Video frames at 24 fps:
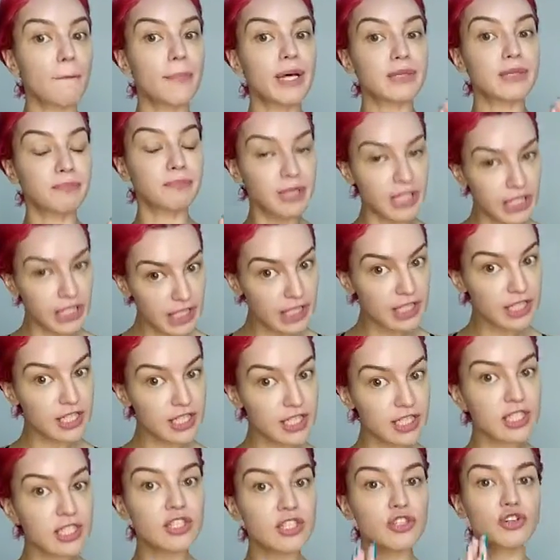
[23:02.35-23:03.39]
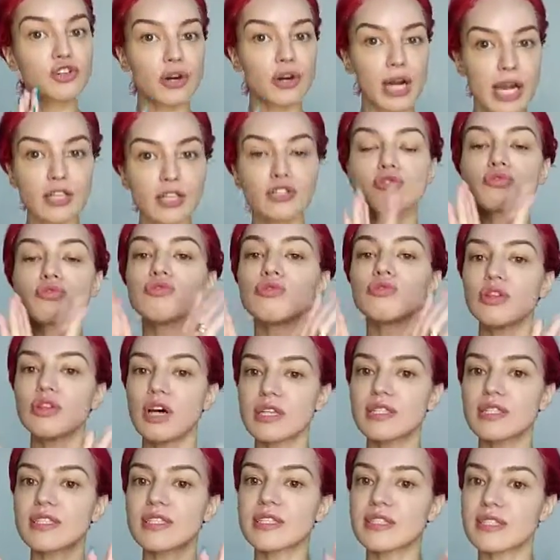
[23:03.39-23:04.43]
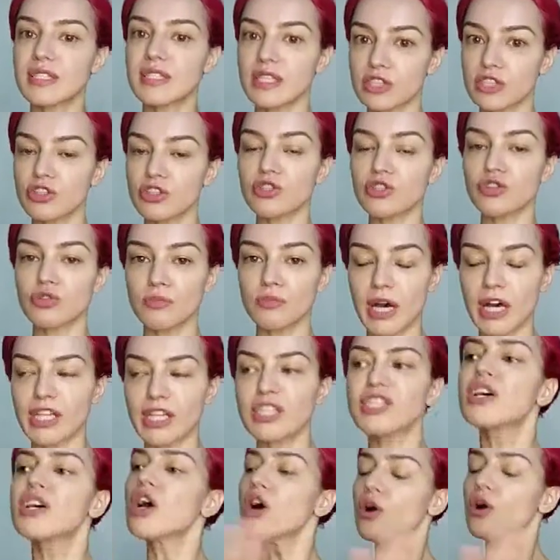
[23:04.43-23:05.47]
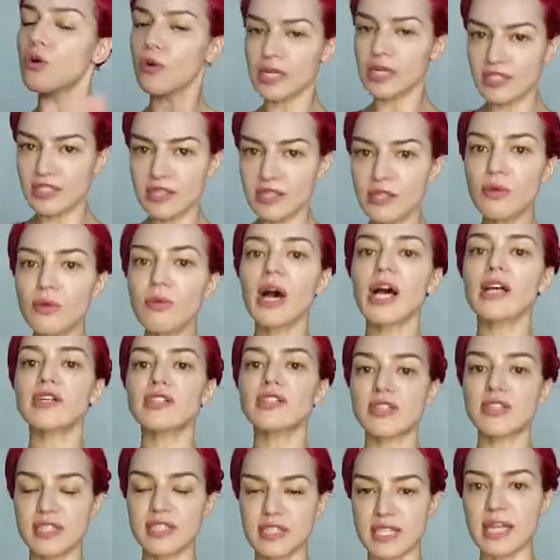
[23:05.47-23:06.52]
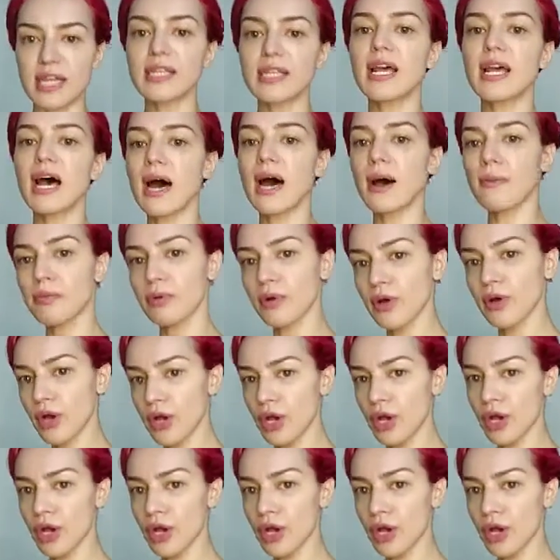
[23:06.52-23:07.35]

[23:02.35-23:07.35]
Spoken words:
but please try to do not sit too much. Once in a while, just stand up,